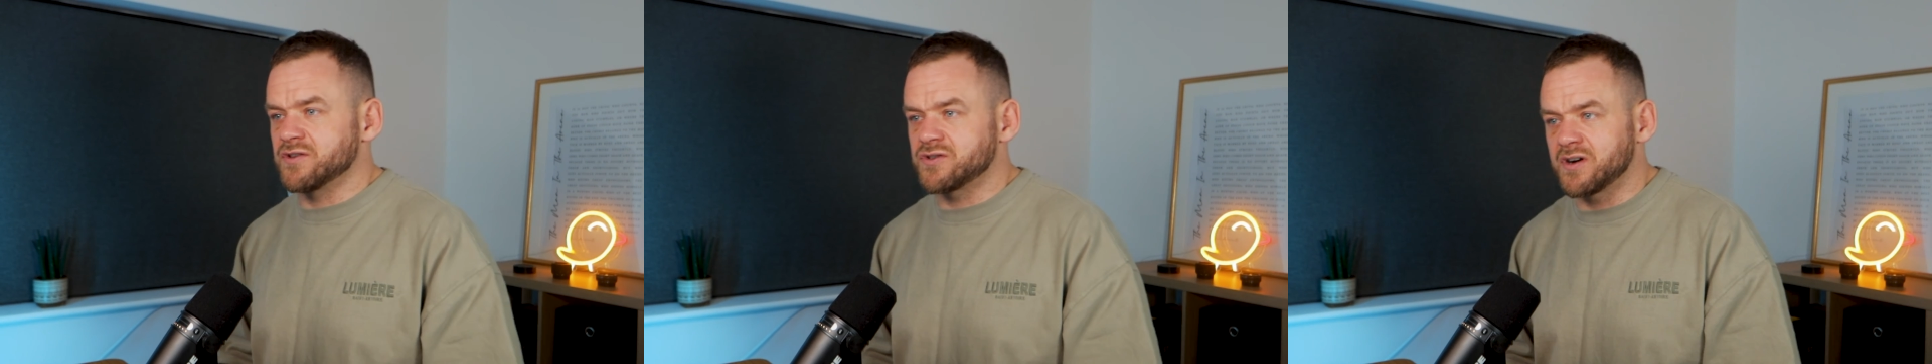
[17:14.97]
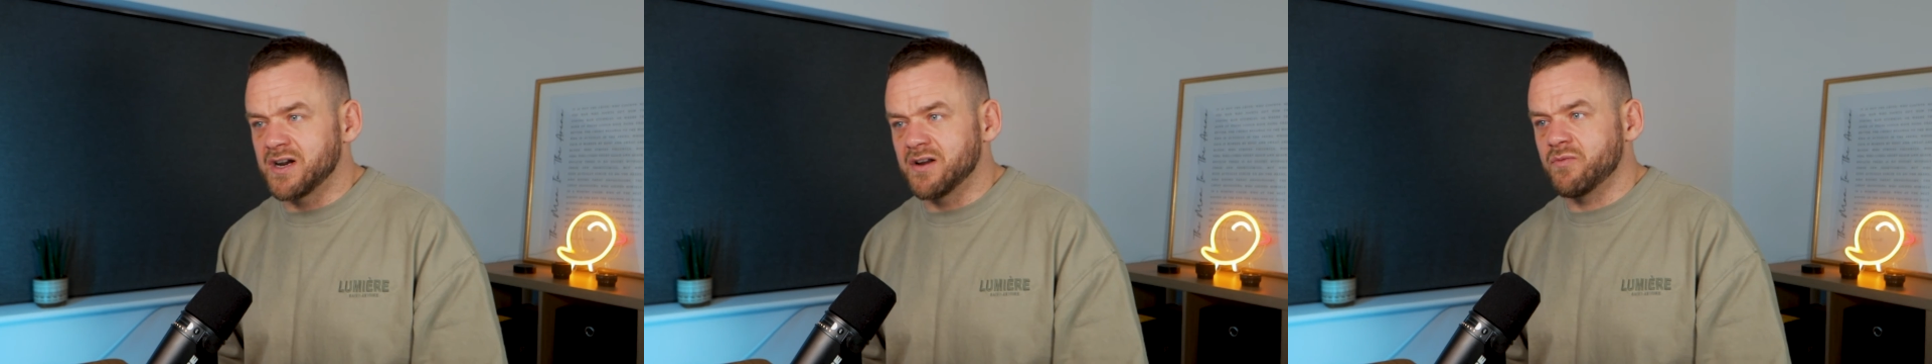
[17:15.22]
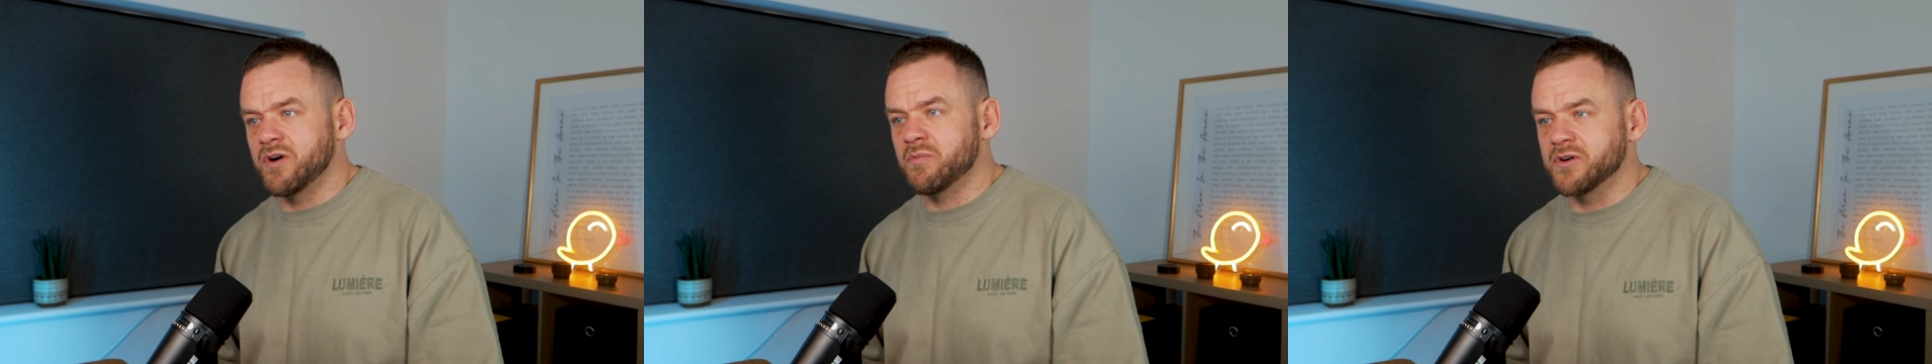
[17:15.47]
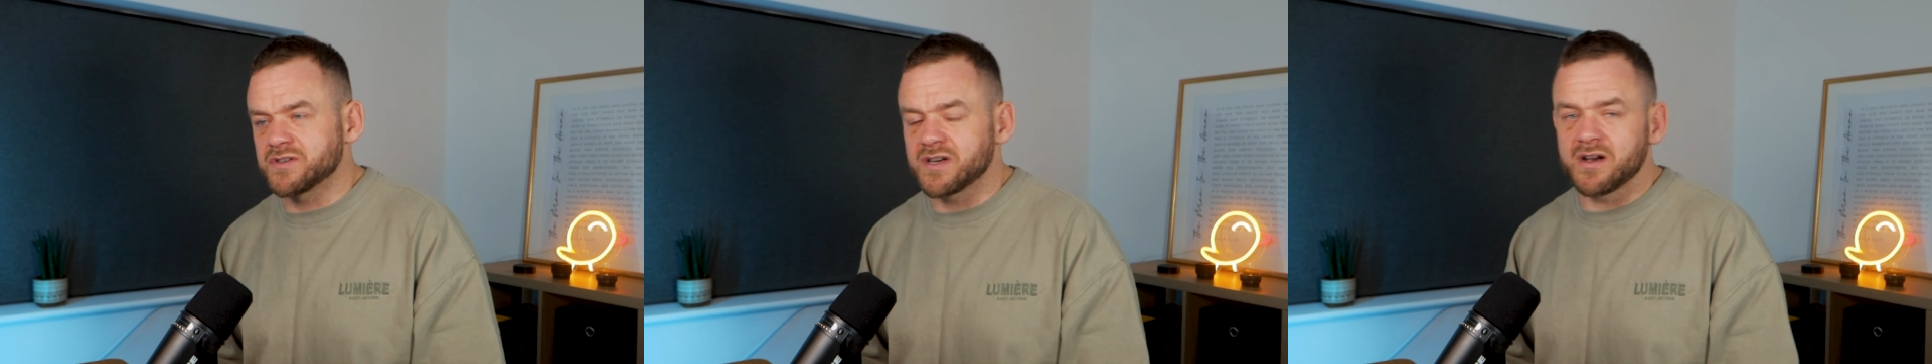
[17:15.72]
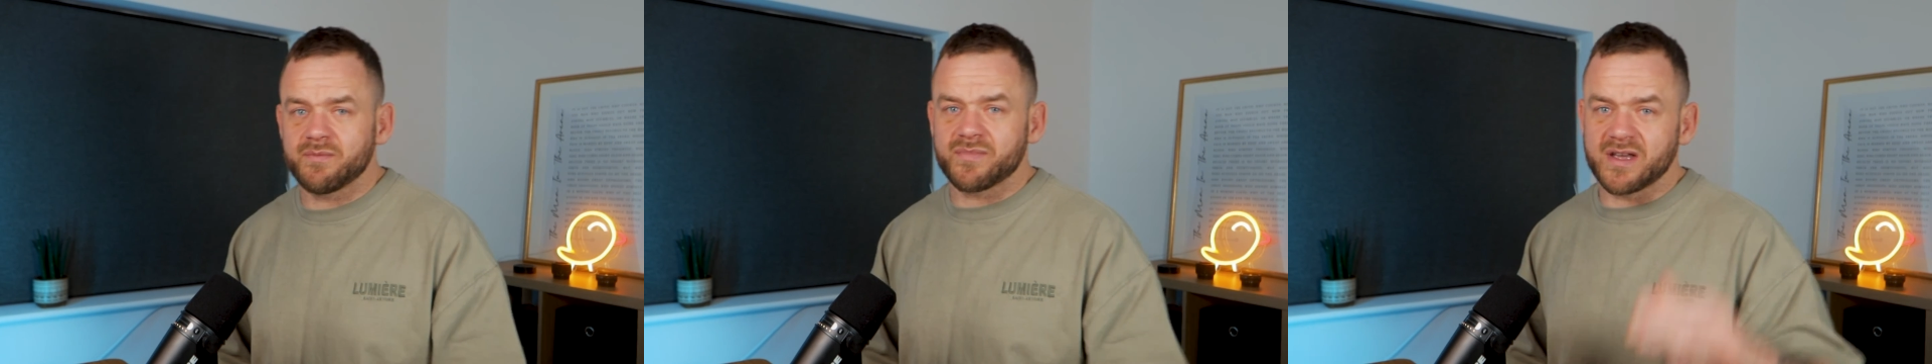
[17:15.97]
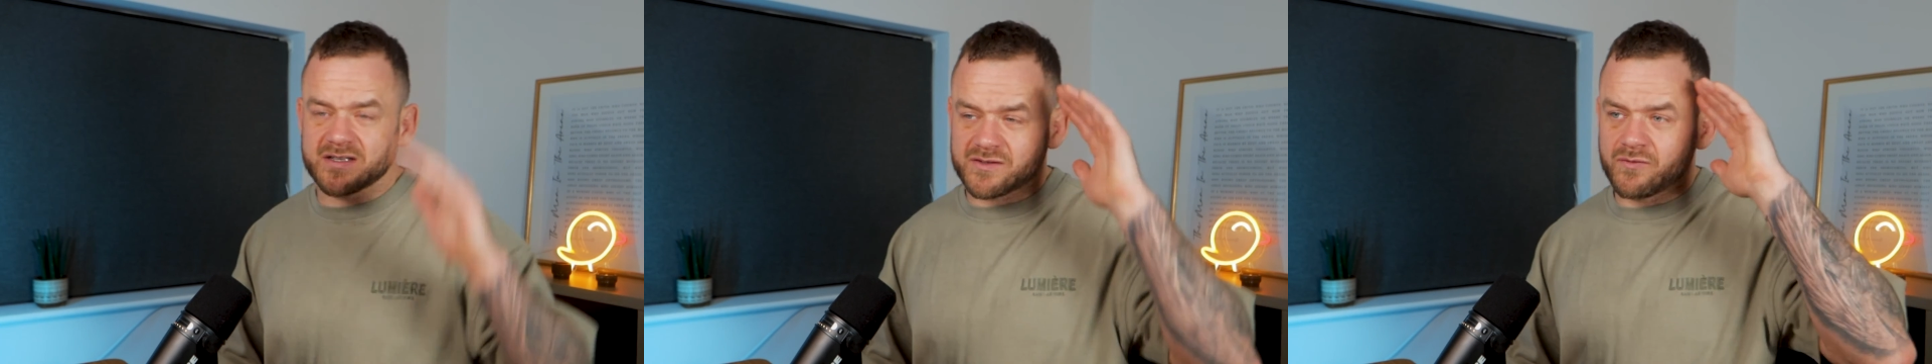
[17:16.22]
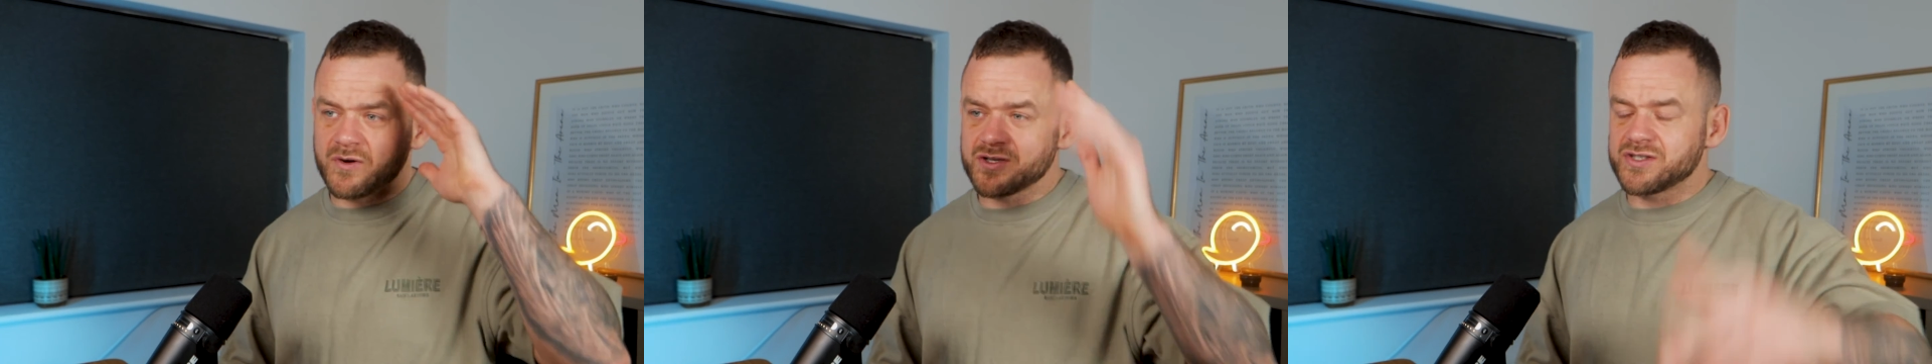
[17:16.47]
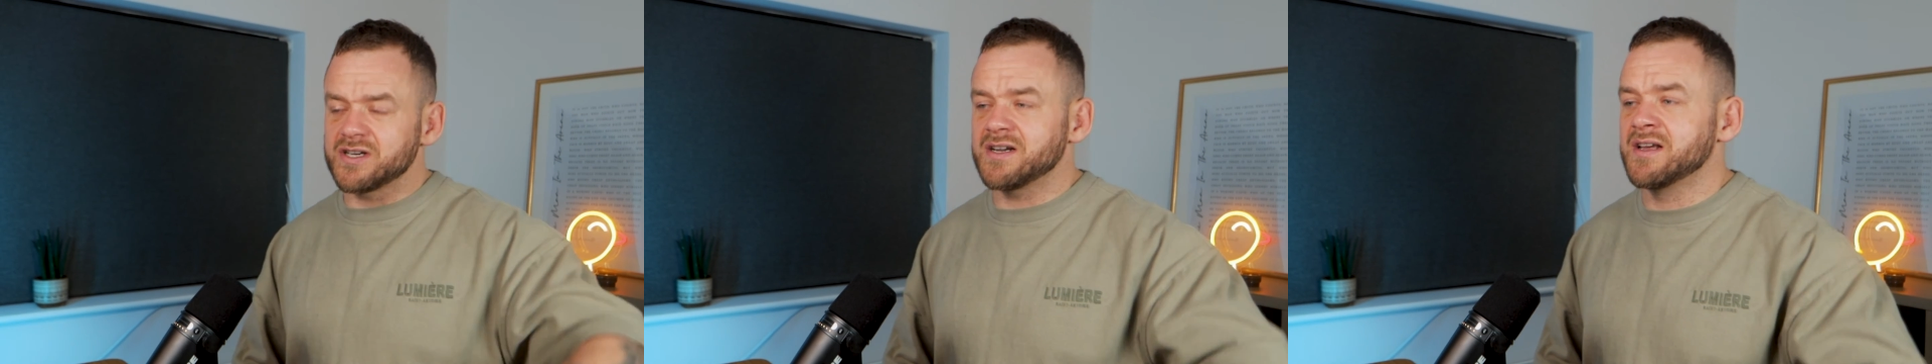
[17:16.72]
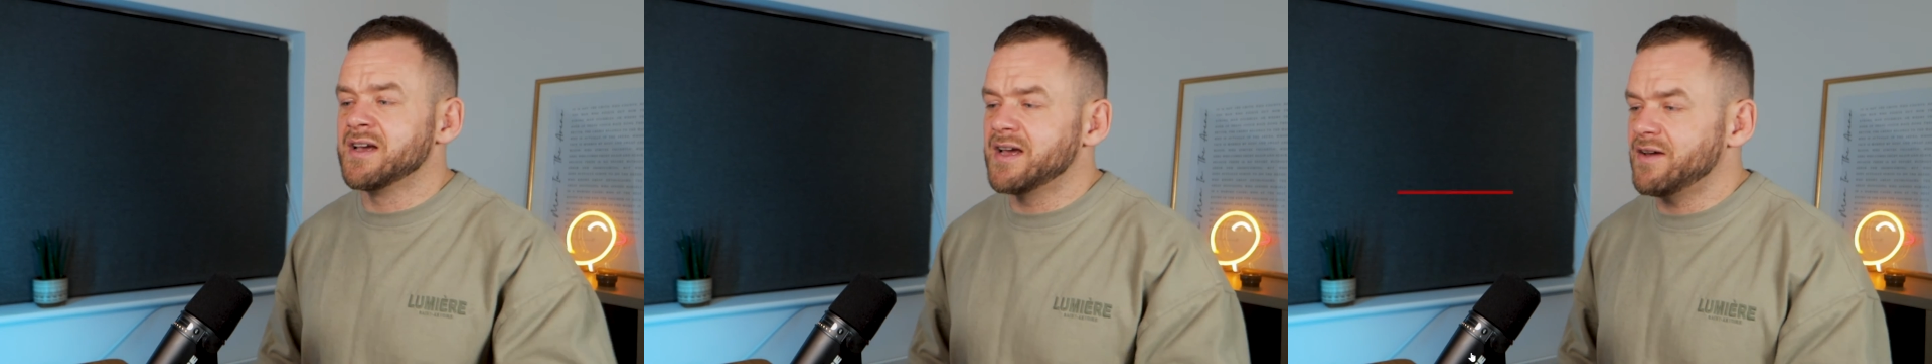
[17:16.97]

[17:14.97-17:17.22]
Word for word: the trailer one more time. Thanks for watching.